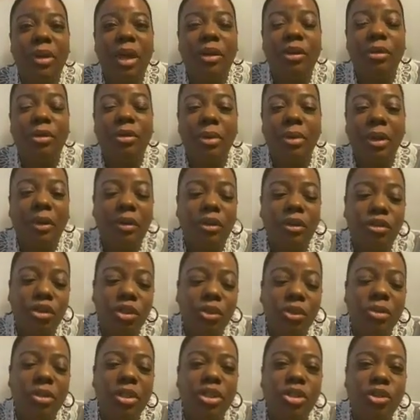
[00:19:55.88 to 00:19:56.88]
elderberry, you
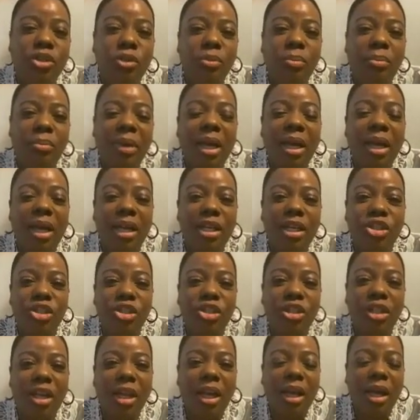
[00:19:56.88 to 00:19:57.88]
use it too
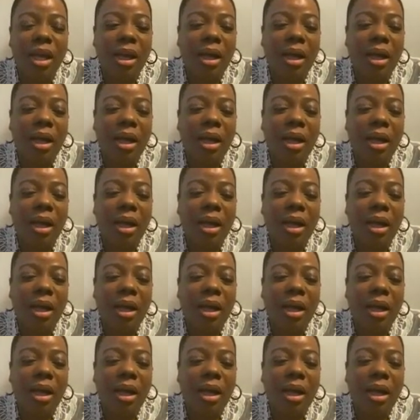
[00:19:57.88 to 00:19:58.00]
much,